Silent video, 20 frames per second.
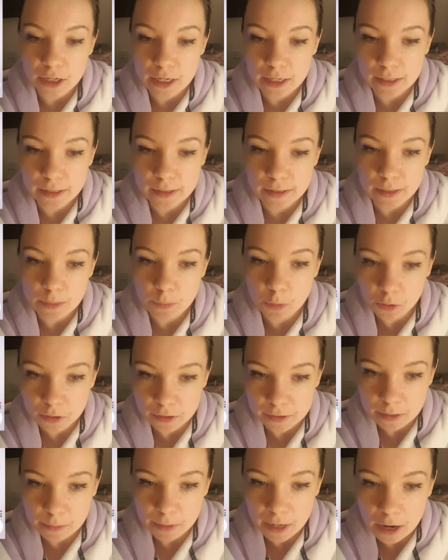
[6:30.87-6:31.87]
is a book
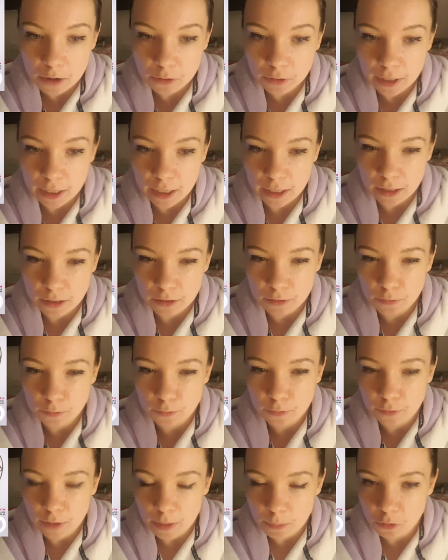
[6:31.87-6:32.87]
that's coming out in
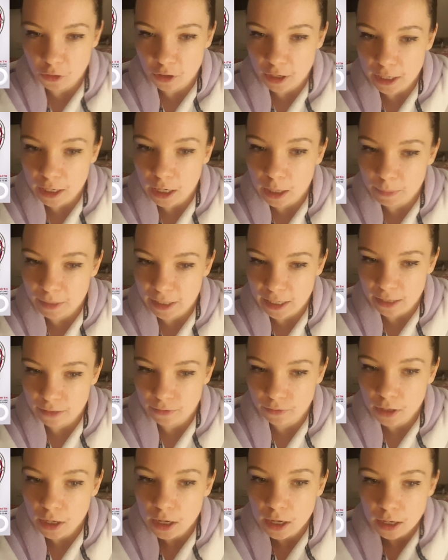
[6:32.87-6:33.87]
February, I believe,